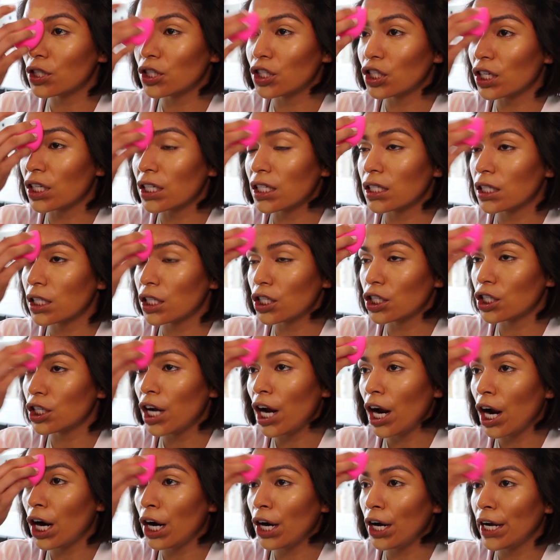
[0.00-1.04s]
just the
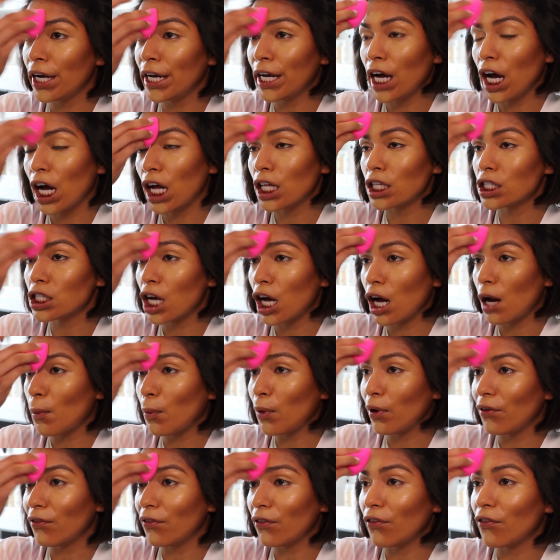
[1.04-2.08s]
cherry on top
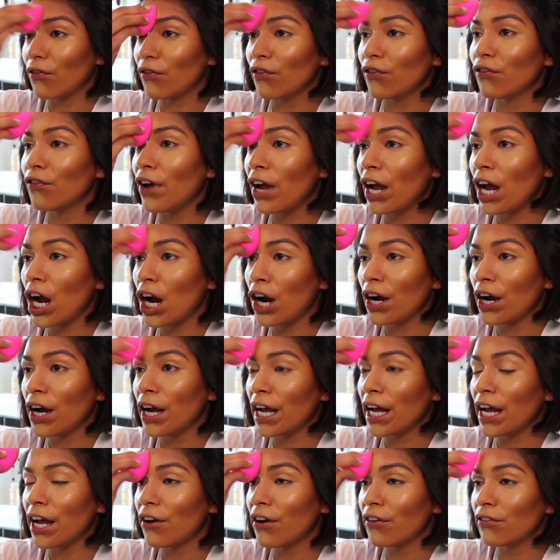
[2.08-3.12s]
of a
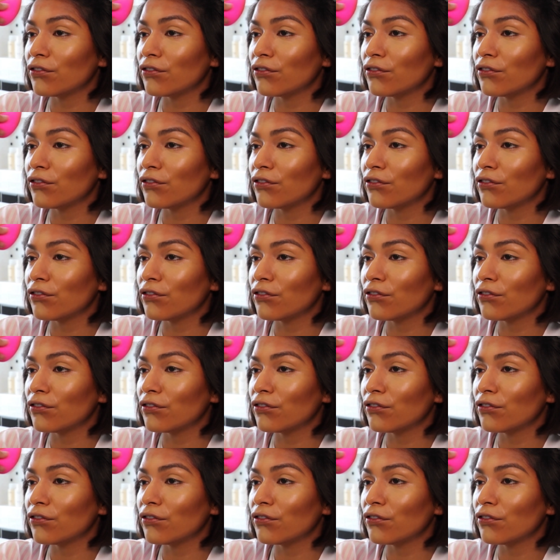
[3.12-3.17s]
very,